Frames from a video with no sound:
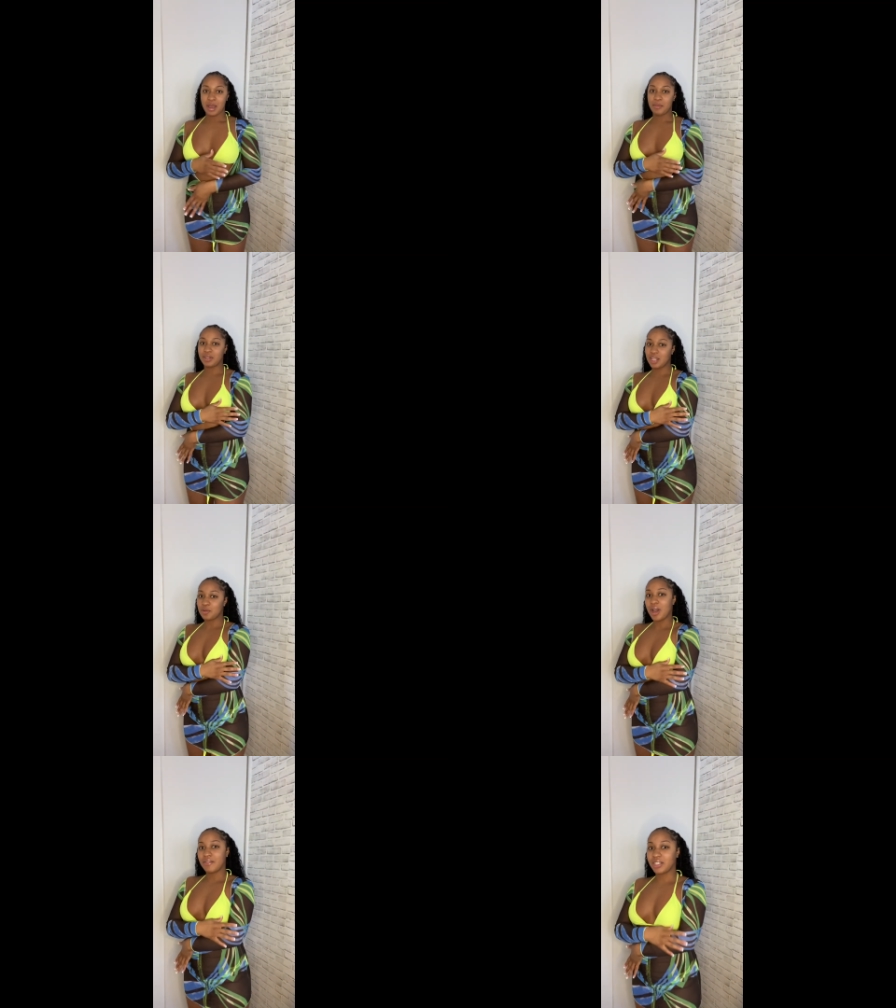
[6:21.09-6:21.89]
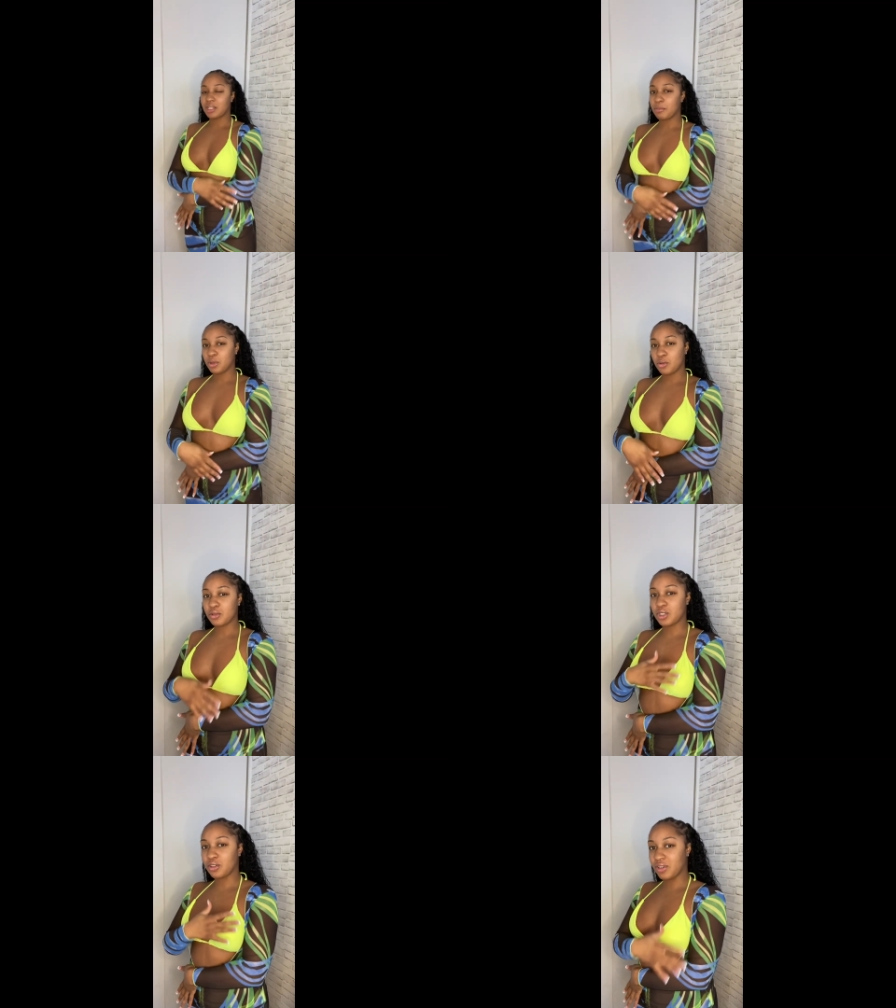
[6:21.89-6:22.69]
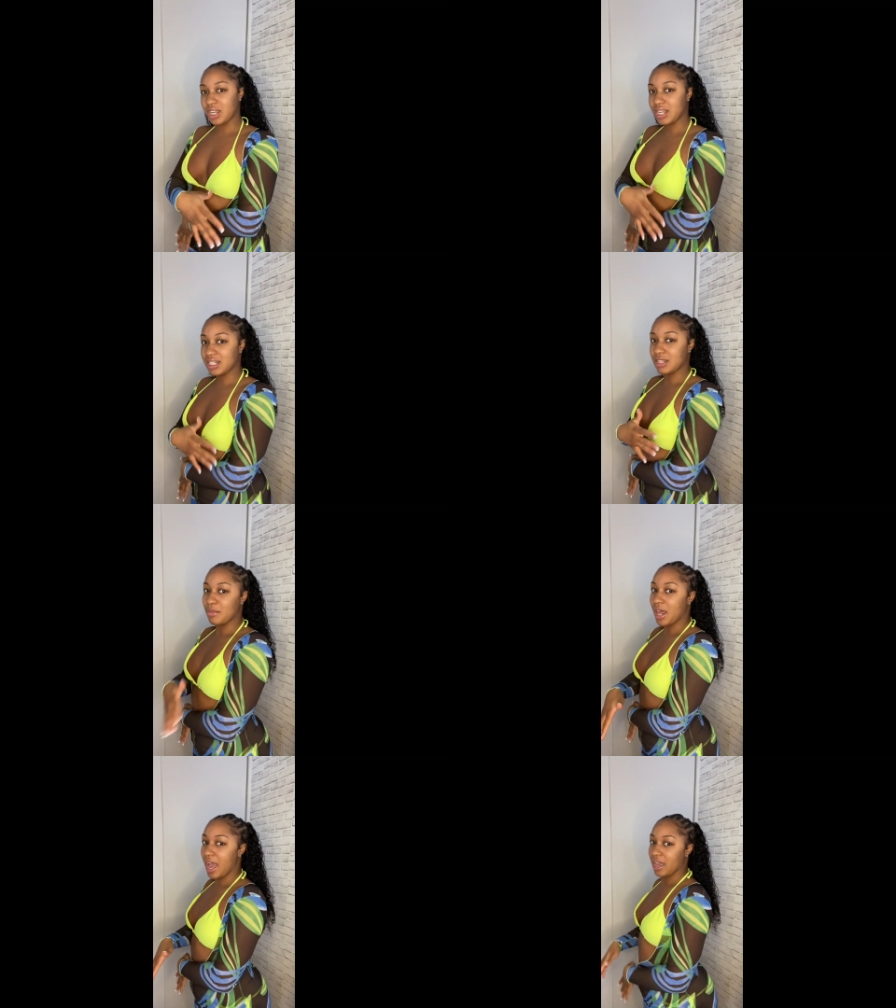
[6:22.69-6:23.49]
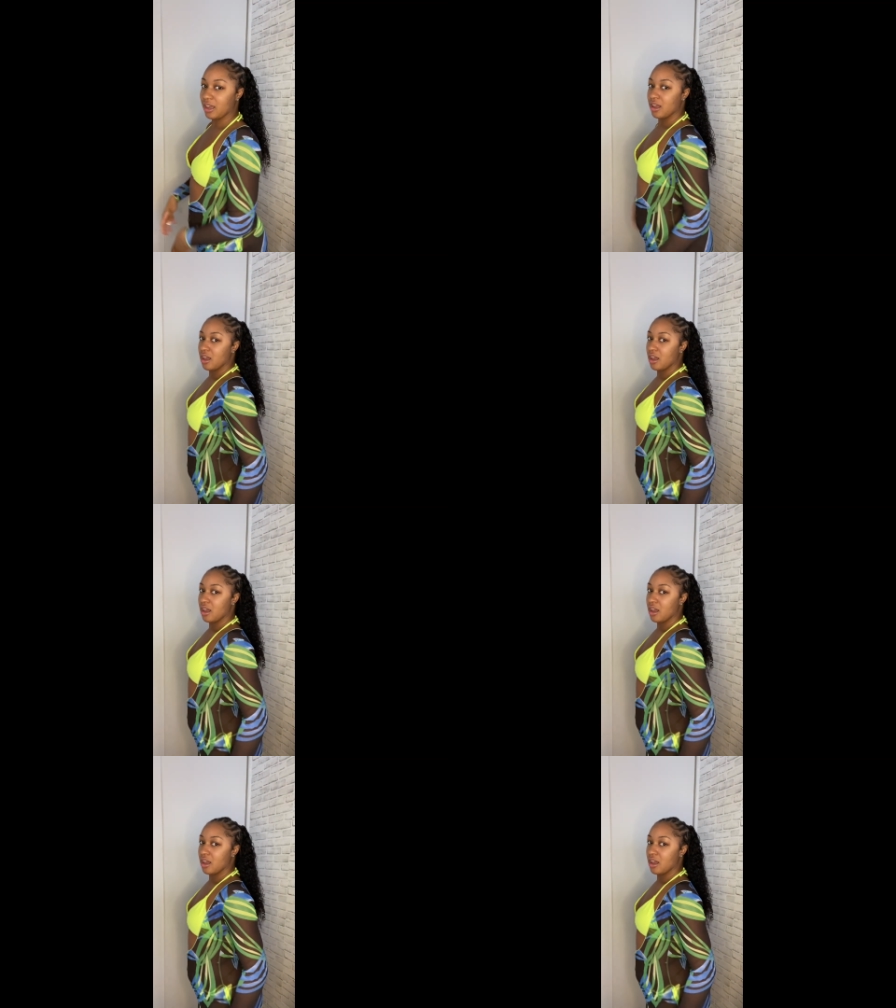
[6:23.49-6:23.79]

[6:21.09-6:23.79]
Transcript: but then you have like the blues, the greens, the black.